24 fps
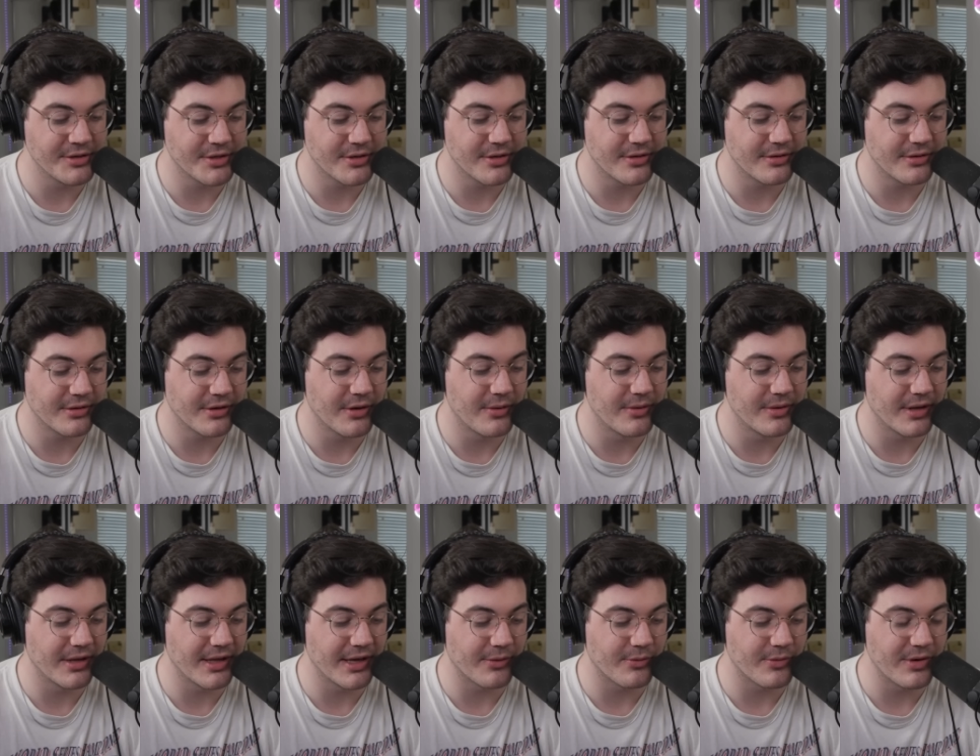start
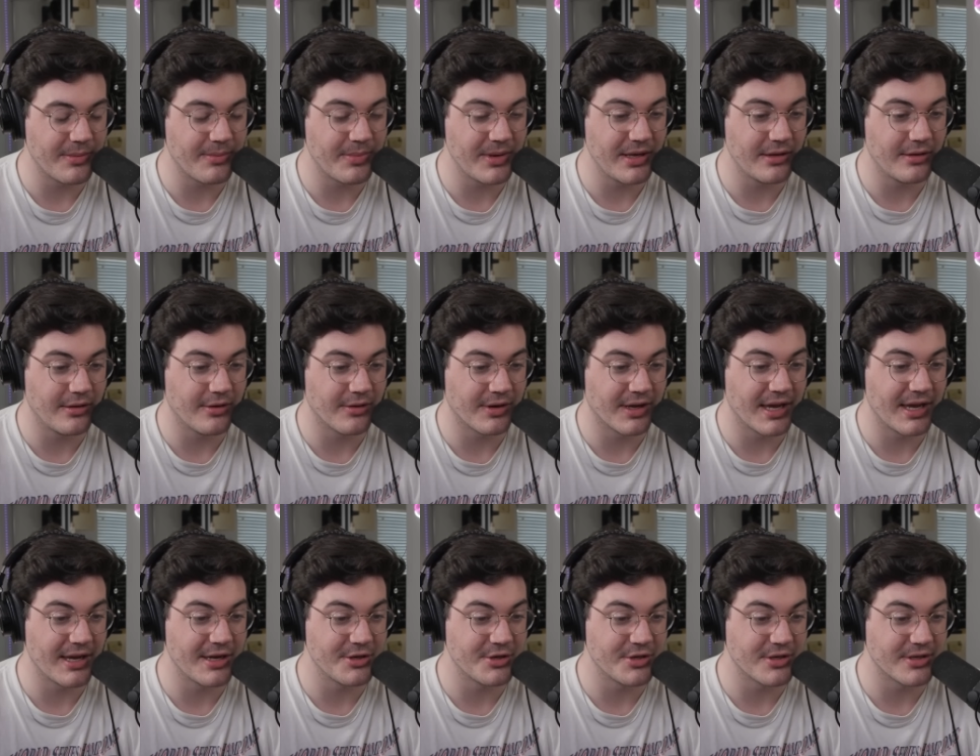going to like repeat
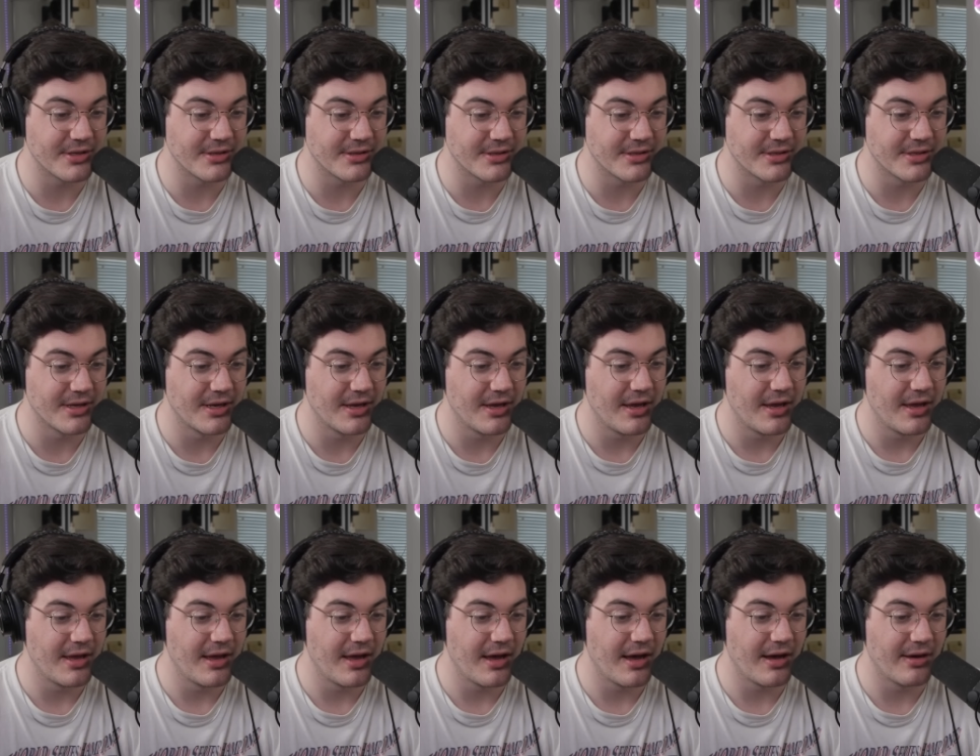locations
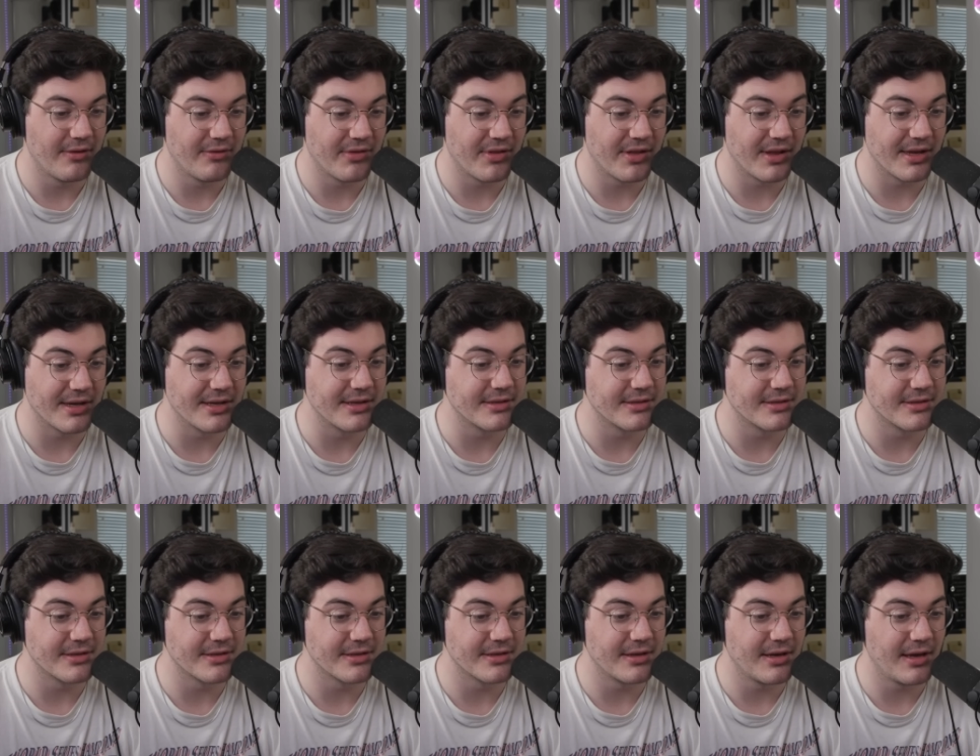of
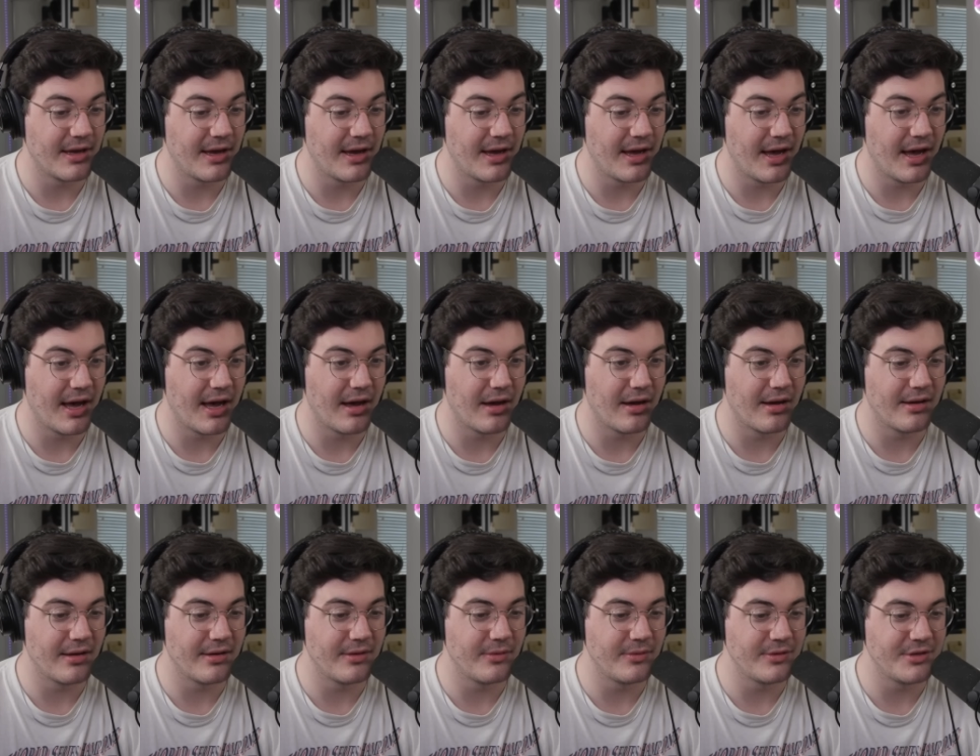things. Uh,
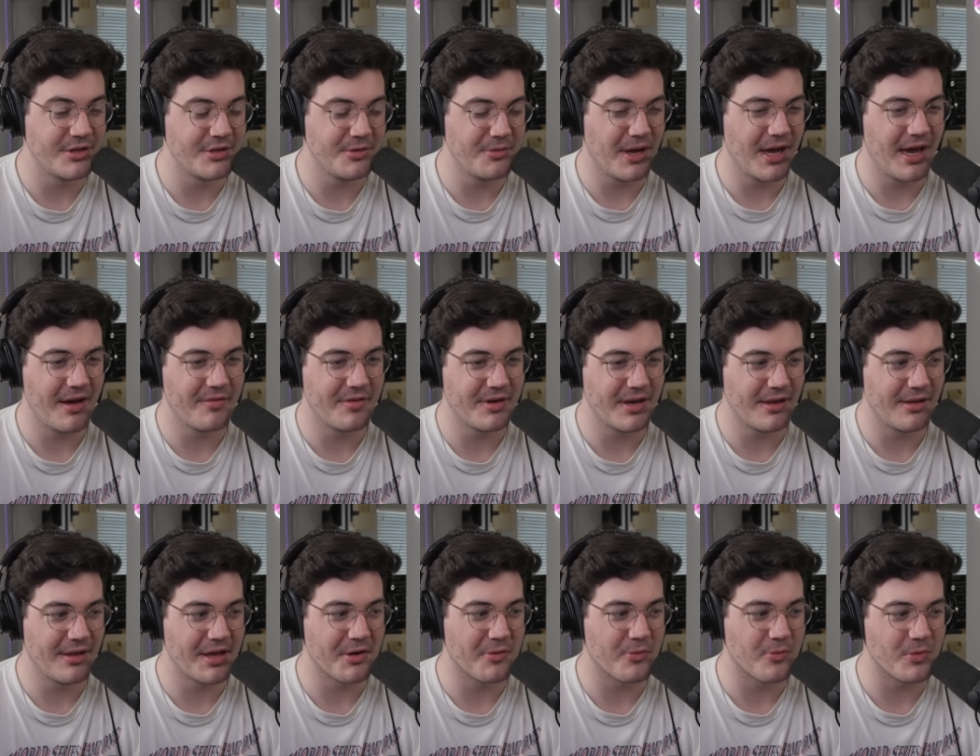do you have
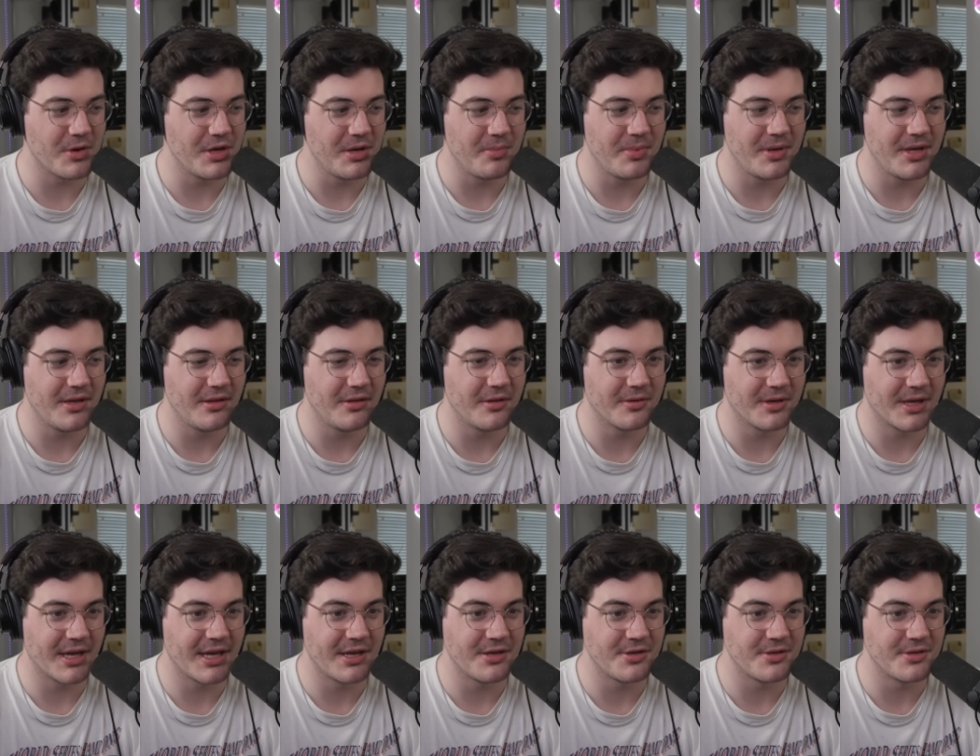any like repeat
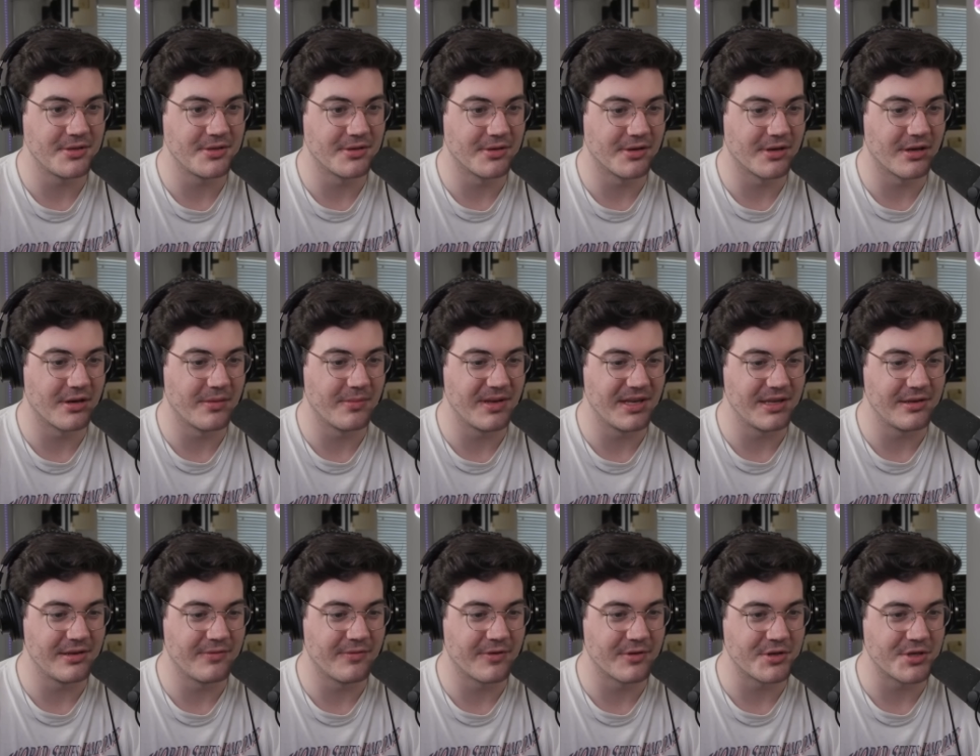locations you're going to
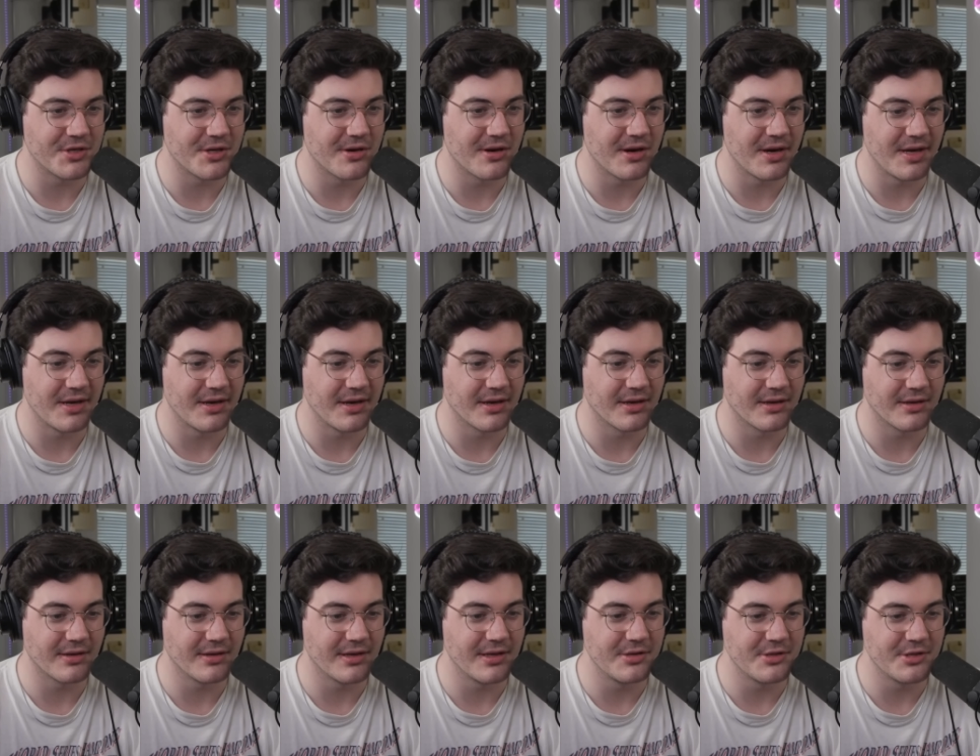be for sure
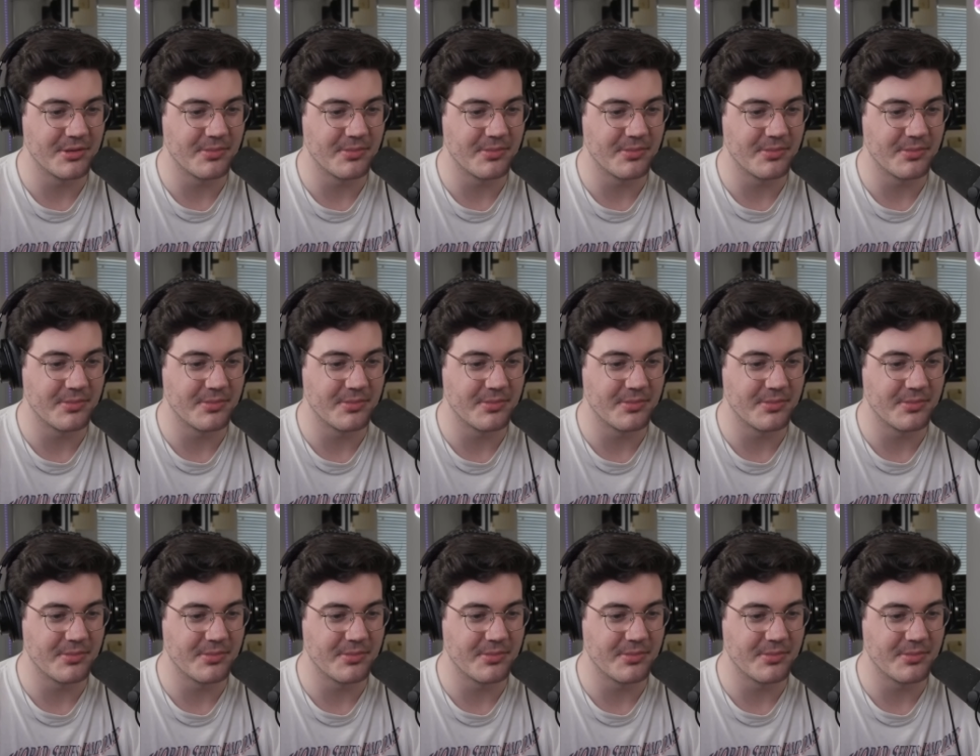hitting in